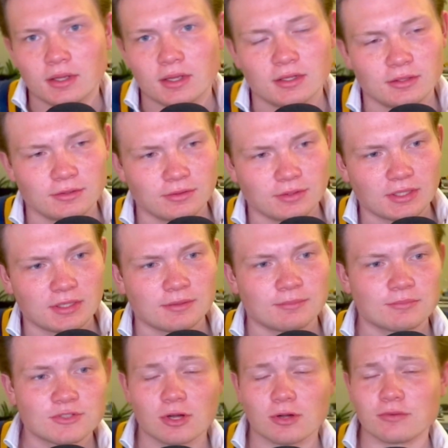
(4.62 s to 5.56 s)
Hello there.
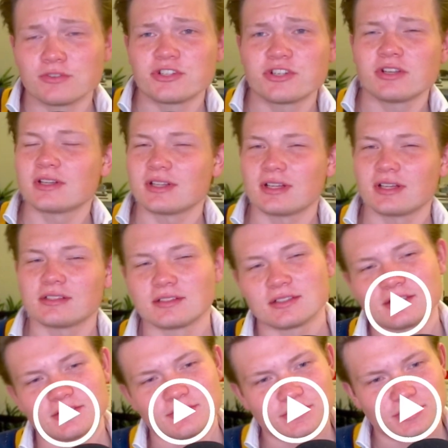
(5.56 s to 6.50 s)
So obviously you clicked
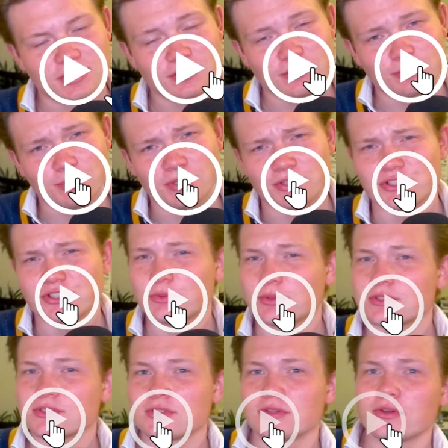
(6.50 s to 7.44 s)
in this video because you
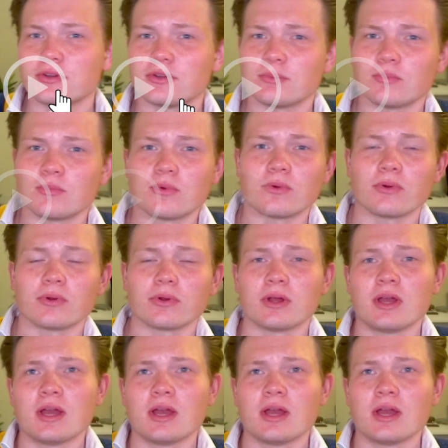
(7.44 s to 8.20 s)
want to learn more